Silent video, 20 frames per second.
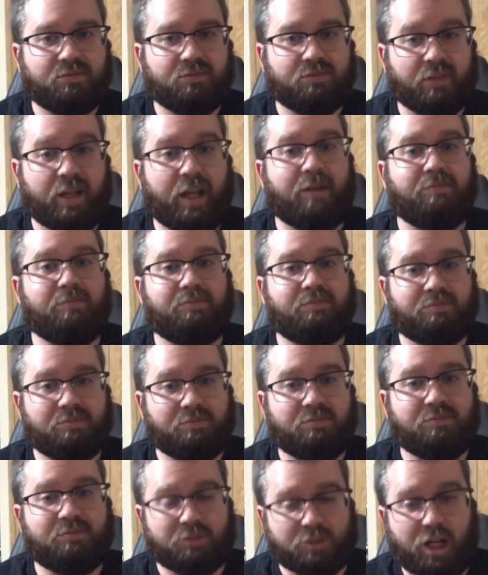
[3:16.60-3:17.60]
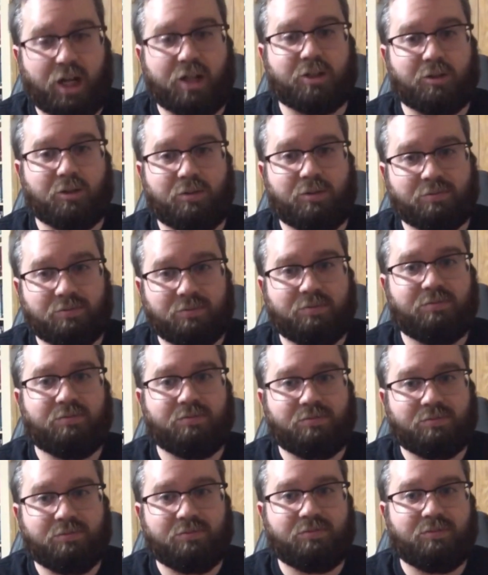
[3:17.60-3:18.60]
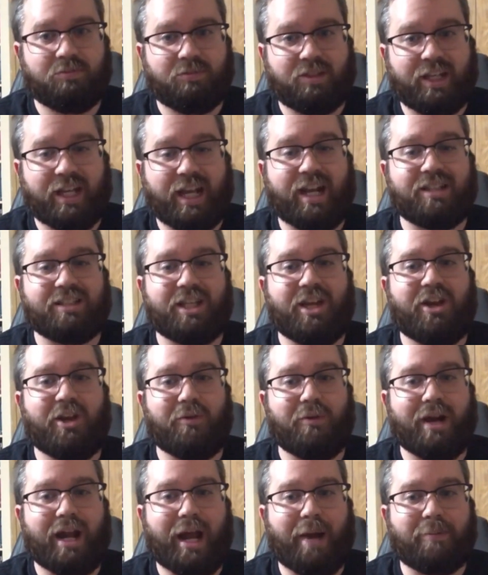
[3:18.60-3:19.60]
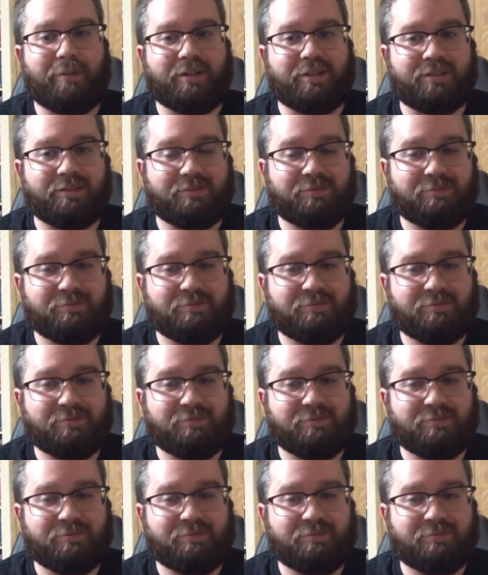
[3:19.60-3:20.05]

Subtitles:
Yep. Talk to him. They gotta tell you what happened.